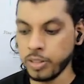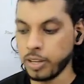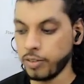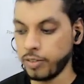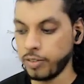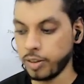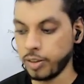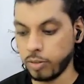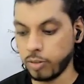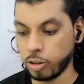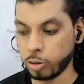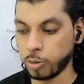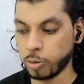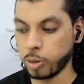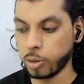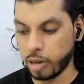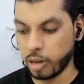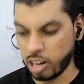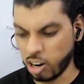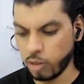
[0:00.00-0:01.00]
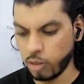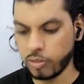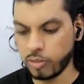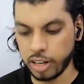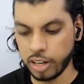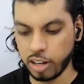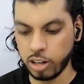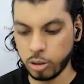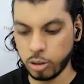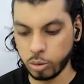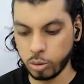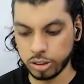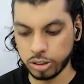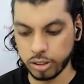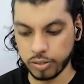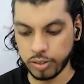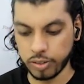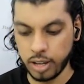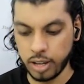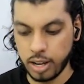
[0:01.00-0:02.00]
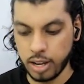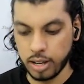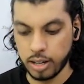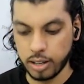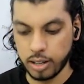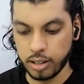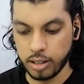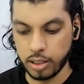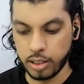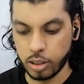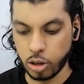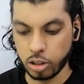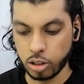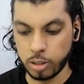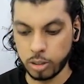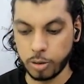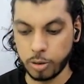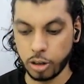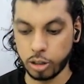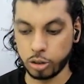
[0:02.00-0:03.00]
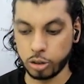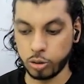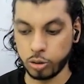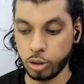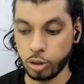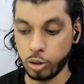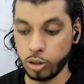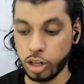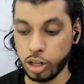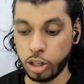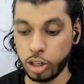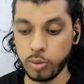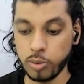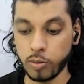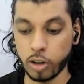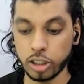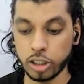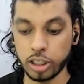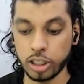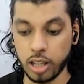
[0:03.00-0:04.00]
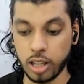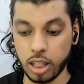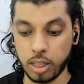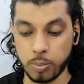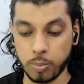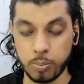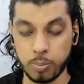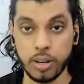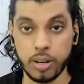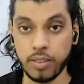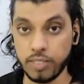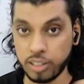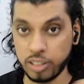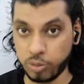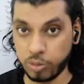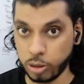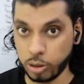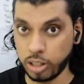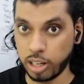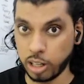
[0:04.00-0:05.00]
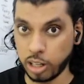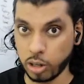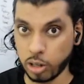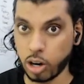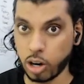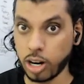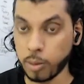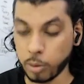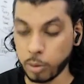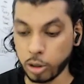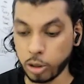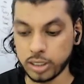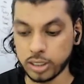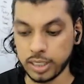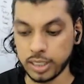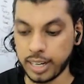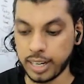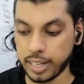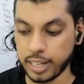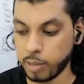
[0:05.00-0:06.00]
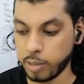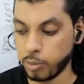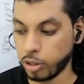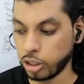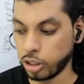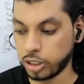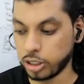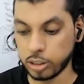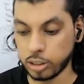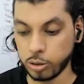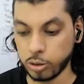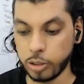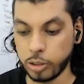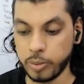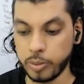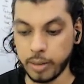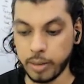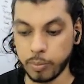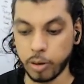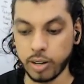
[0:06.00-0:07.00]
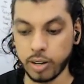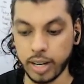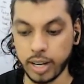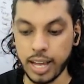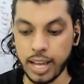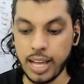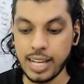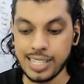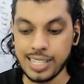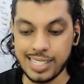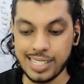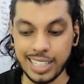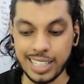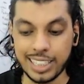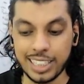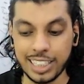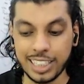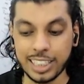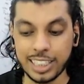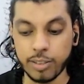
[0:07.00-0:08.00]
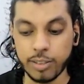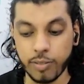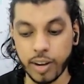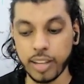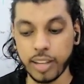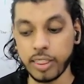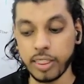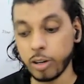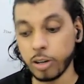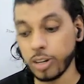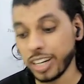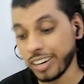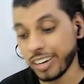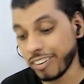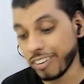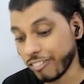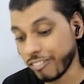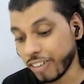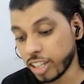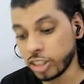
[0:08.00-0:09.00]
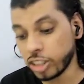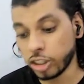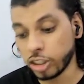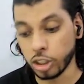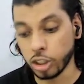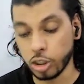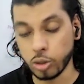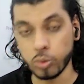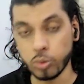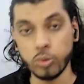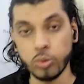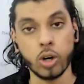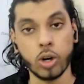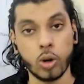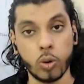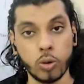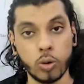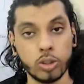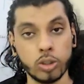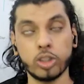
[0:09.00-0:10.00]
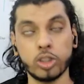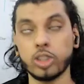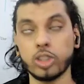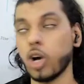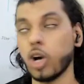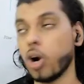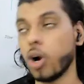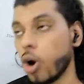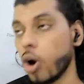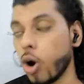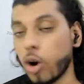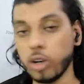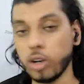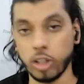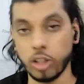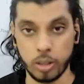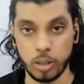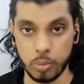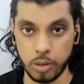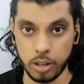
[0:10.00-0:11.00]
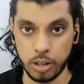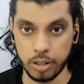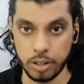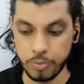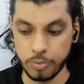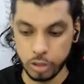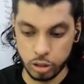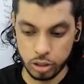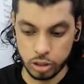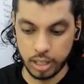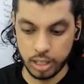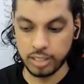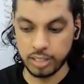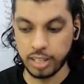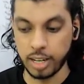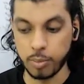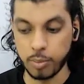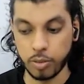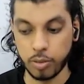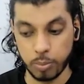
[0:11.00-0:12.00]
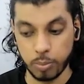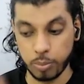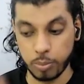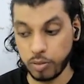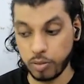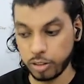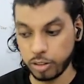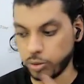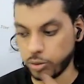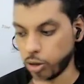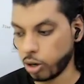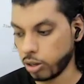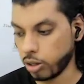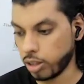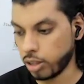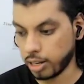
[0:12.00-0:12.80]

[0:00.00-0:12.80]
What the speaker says: We spoke about a lot of really cool stuff. Not the priority. So you need to be watching the previous video that I recorded. I'm going to say that again because there's going to be an important 6 reasons why they don't invest in you, your courses, or your community. So that's the name of the previous record.